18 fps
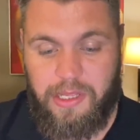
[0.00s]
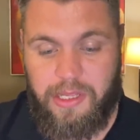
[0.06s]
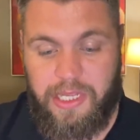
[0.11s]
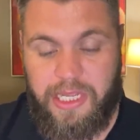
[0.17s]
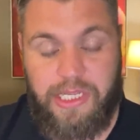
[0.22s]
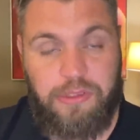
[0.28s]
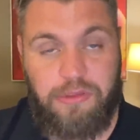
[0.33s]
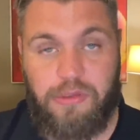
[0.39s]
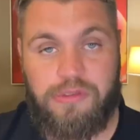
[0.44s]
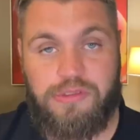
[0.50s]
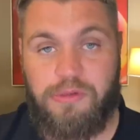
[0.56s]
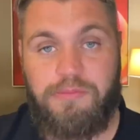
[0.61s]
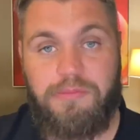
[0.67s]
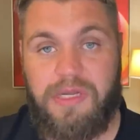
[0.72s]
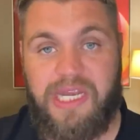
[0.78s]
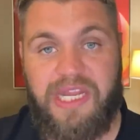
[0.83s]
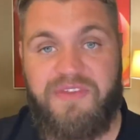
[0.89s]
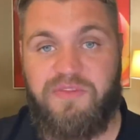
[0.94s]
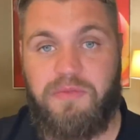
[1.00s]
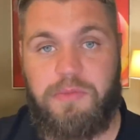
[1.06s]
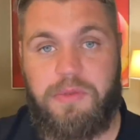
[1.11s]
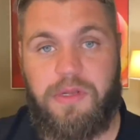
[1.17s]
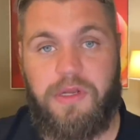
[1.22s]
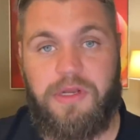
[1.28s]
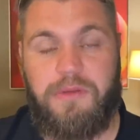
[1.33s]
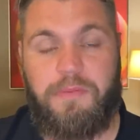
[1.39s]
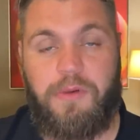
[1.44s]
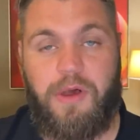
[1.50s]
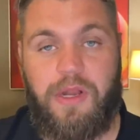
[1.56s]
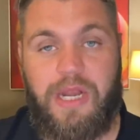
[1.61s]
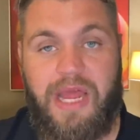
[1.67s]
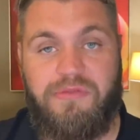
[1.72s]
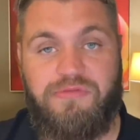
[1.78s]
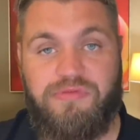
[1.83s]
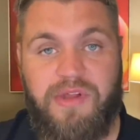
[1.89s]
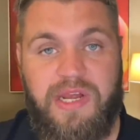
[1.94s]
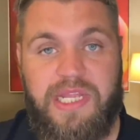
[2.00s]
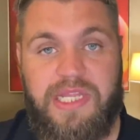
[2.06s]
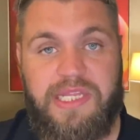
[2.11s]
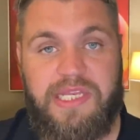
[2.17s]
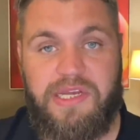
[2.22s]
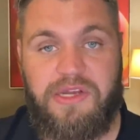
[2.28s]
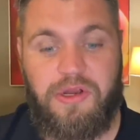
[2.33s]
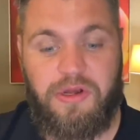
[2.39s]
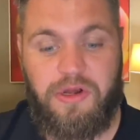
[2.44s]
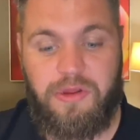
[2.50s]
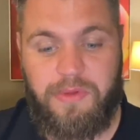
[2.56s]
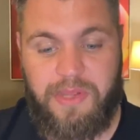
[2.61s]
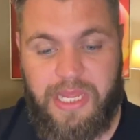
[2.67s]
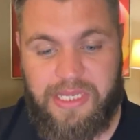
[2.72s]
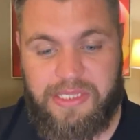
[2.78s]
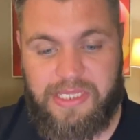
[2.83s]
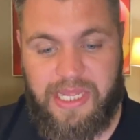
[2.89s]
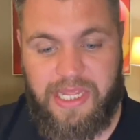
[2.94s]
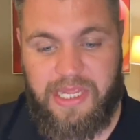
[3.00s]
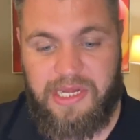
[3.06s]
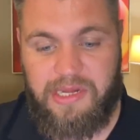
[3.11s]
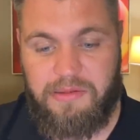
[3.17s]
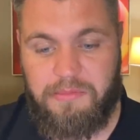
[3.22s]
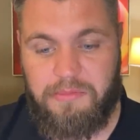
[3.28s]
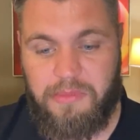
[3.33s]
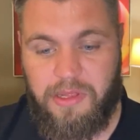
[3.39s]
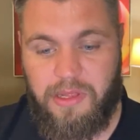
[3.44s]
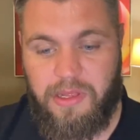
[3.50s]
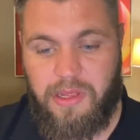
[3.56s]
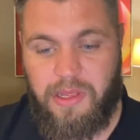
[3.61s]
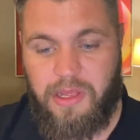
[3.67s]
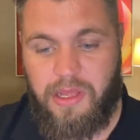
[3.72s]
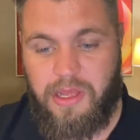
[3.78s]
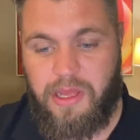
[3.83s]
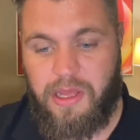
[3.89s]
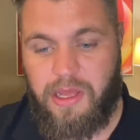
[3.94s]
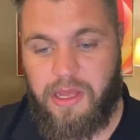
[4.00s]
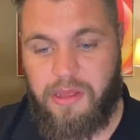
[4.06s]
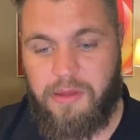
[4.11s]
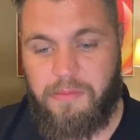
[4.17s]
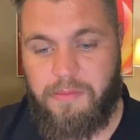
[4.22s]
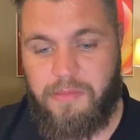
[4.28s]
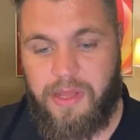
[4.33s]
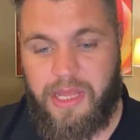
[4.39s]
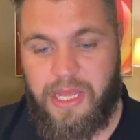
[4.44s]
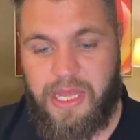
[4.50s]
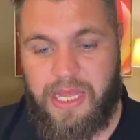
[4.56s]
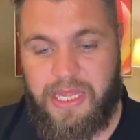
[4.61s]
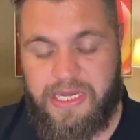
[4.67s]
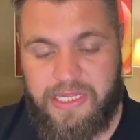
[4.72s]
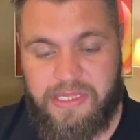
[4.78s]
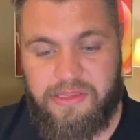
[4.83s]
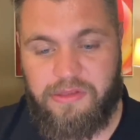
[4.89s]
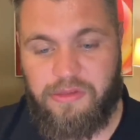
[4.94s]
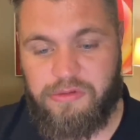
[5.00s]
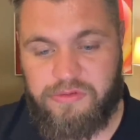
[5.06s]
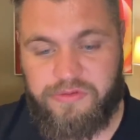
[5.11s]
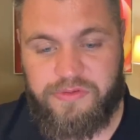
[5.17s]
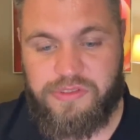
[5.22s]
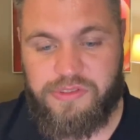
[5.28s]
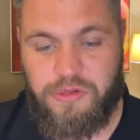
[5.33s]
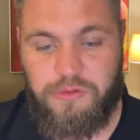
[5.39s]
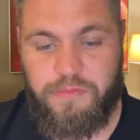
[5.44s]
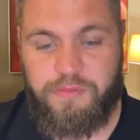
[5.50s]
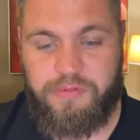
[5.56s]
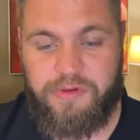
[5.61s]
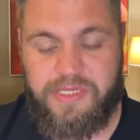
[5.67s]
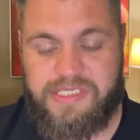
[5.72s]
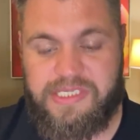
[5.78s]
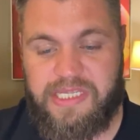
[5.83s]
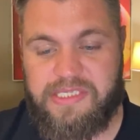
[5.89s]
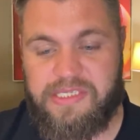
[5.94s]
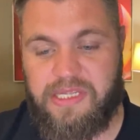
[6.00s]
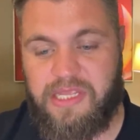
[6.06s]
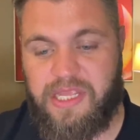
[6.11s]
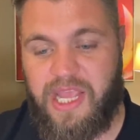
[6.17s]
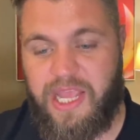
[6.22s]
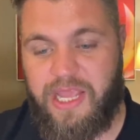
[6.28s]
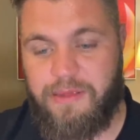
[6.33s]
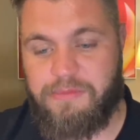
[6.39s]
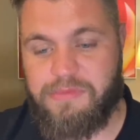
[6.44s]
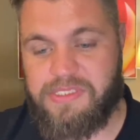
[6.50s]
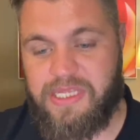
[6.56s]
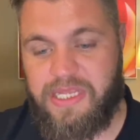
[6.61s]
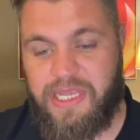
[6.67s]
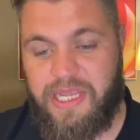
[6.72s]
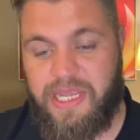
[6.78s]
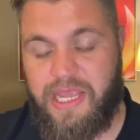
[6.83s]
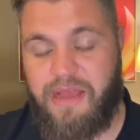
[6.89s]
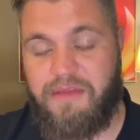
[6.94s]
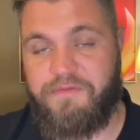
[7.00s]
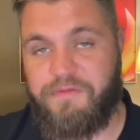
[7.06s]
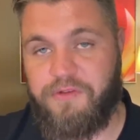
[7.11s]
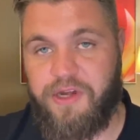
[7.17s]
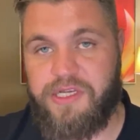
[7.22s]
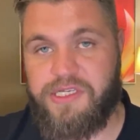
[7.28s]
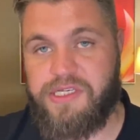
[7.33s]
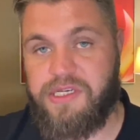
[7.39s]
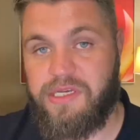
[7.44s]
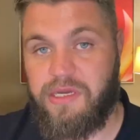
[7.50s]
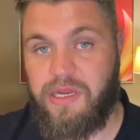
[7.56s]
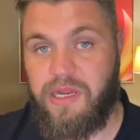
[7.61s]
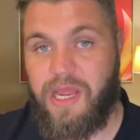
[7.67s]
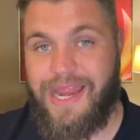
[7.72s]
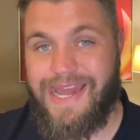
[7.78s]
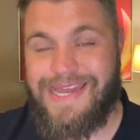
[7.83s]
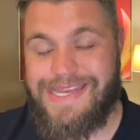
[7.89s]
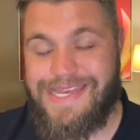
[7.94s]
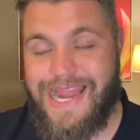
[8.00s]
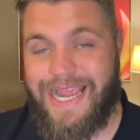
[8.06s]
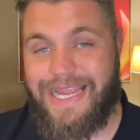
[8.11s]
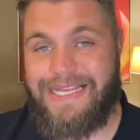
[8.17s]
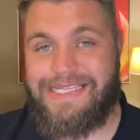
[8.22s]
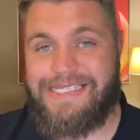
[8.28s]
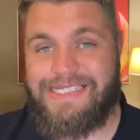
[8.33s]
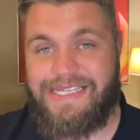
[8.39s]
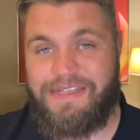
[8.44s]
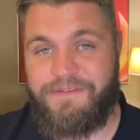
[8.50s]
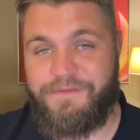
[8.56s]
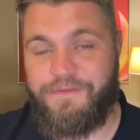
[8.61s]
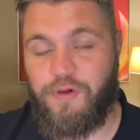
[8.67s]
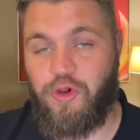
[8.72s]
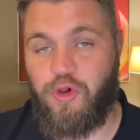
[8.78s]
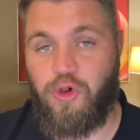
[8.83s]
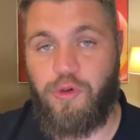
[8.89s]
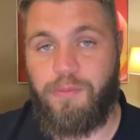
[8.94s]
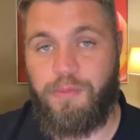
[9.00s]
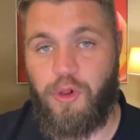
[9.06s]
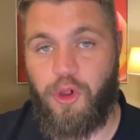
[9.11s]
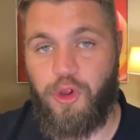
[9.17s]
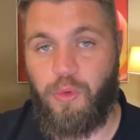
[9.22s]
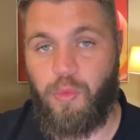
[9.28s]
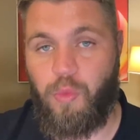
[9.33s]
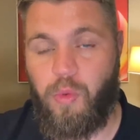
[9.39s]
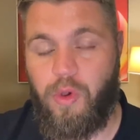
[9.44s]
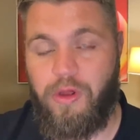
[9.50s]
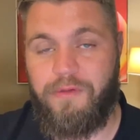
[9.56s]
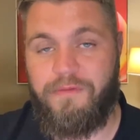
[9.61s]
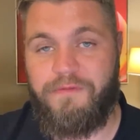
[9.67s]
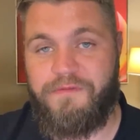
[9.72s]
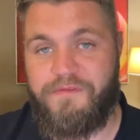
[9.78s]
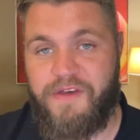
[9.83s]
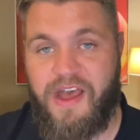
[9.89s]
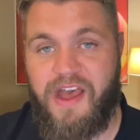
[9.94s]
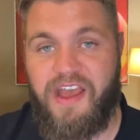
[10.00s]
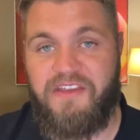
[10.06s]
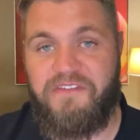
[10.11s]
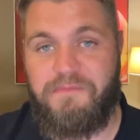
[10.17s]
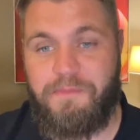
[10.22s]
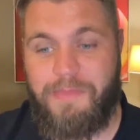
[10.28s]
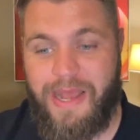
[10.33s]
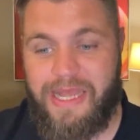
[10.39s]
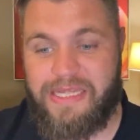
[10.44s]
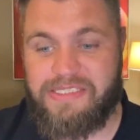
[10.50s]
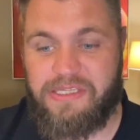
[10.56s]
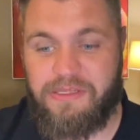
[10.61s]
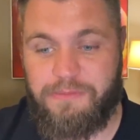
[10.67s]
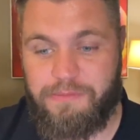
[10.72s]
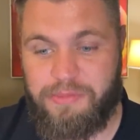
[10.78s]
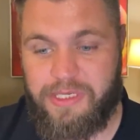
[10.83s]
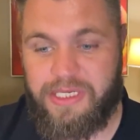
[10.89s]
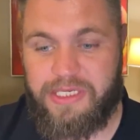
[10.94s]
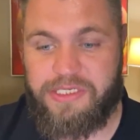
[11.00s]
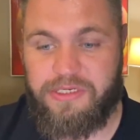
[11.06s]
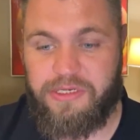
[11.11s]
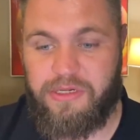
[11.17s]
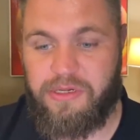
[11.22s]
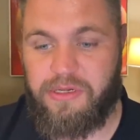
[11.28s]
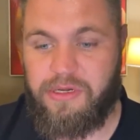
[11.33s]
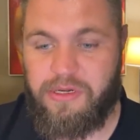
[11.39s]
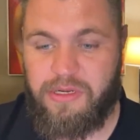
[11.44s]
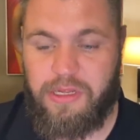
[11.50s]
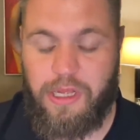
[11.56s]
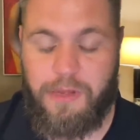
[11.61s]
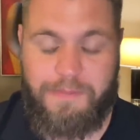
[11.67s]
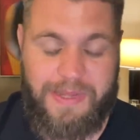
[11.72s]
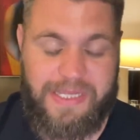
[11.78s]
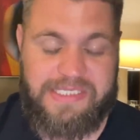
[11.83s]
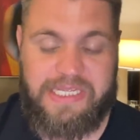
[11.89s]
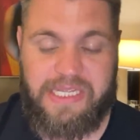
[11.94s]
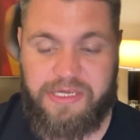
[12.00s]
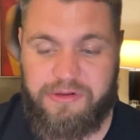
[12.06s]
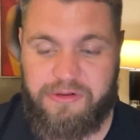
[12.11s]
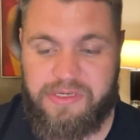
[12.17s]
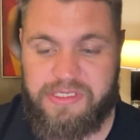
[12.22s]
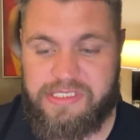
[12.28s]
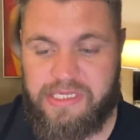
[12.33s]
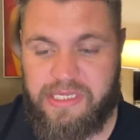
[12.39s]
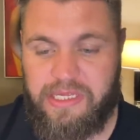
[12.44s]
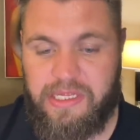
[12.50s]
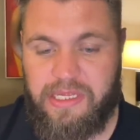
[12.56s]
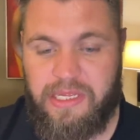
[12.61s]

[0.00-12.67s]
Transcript: He looked unbelievable on the ball. I really did not know he had that in him. Um, and in those two preseason games, he averaged 94.15 pass completion, uh, pass accuracy.